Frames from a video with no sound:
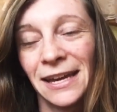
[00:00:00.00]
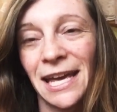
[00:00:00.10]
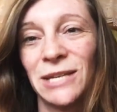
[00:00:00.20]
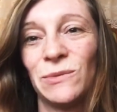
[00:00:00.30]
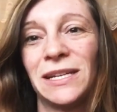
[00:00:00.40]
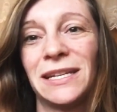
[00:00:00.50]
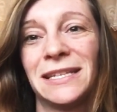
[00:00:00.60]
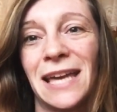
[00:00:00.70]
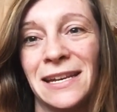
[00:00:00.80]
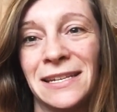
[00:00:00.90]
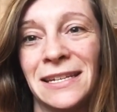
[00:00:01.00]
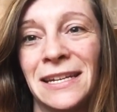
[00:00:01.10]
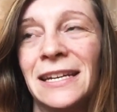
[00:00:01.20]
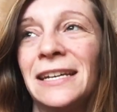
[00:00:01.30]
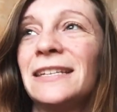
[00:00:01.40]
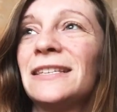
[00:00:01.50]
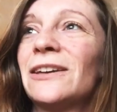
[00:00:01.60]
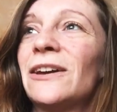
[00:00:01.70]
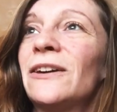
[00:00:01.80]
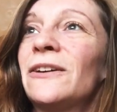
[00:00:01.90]
as we descend.
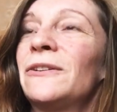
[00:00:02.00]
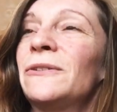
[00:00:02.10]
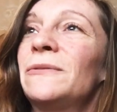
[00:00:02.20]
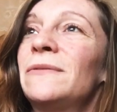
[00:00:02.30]
So